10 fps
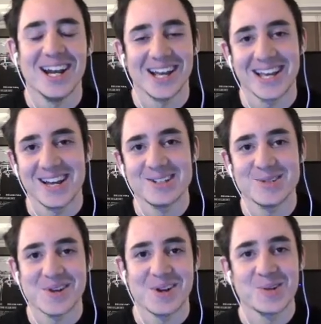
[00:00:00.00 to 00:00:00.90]
like getting shot
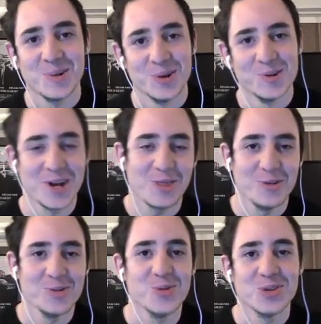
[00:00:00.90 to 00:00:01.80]
around a corner or like through
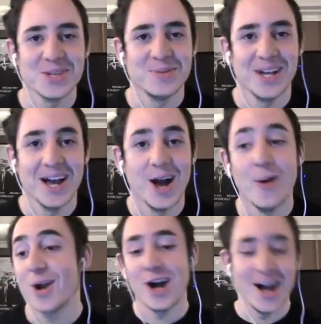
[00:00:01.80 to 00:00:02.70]
a wall or something like. Oh,
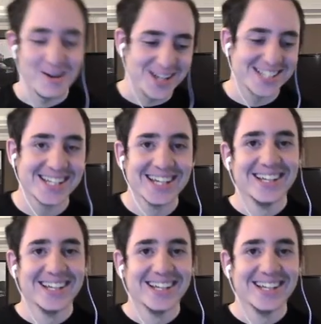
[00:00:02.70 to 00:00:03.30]
I got high res.